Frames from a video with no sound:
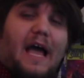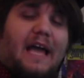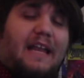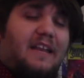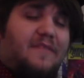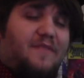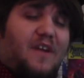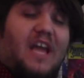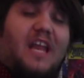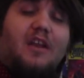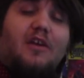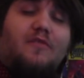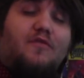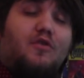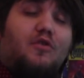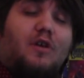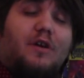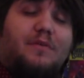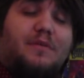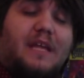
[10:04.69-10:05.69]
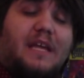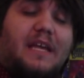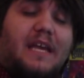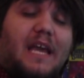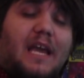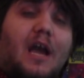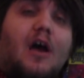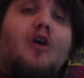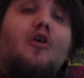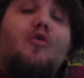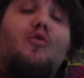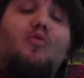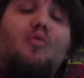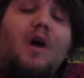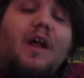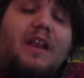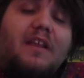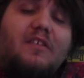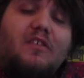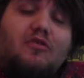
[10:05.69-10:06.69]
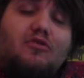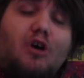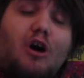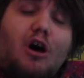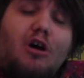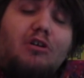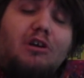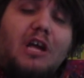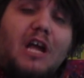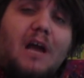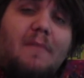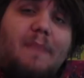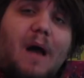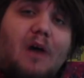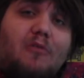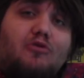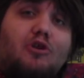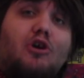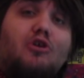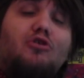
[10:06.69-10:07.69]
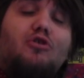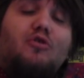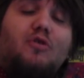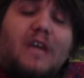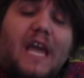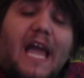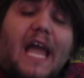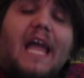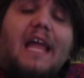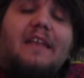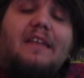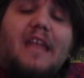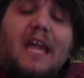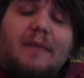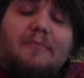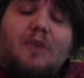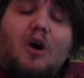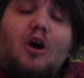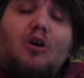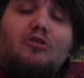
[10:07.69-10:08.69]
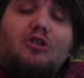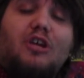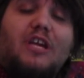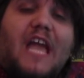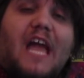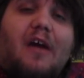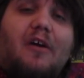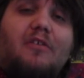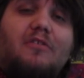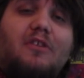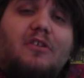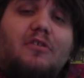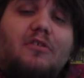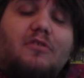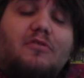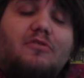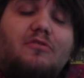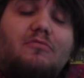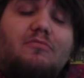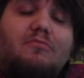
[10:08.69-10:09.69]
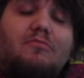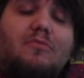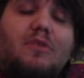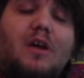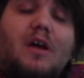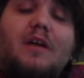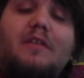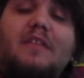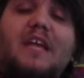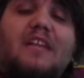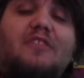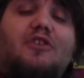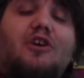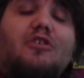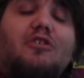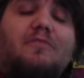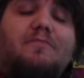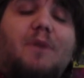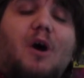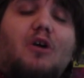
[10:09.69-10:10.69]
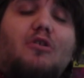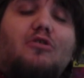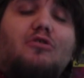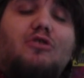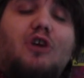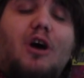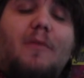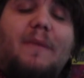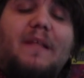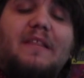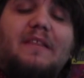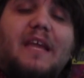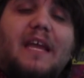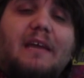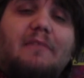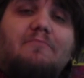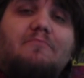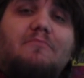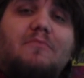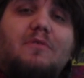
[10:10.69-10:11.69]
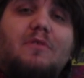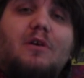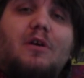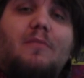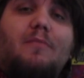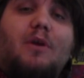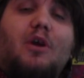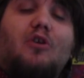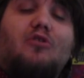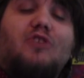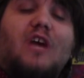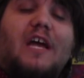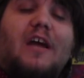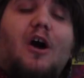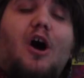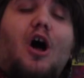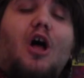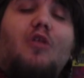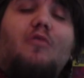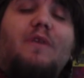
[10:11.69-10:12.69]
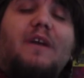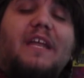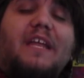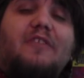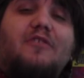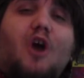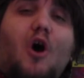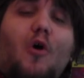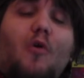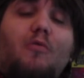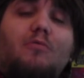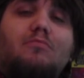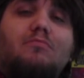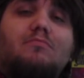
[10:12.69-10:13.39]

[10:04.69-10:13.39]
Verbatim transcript: And if any of you are thinking, what is he talking about? You can name all the characters. Then don't bother commenting because I already know.